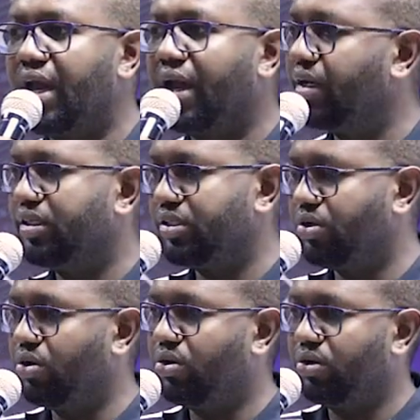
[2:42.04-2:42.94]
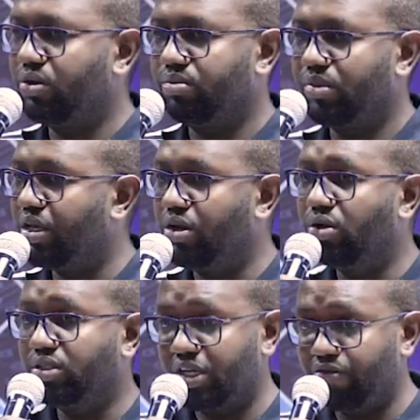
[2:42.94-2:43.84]
And, you know, he
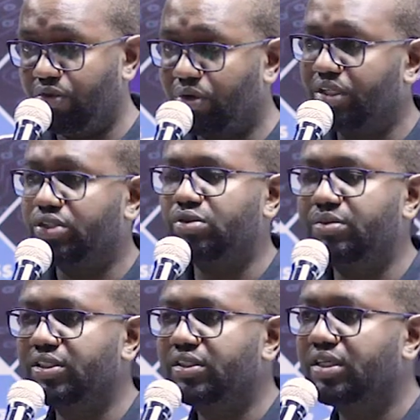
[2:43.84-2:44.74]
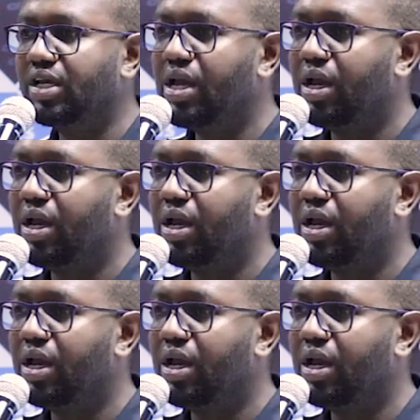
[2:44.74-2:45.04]
lost a few customers,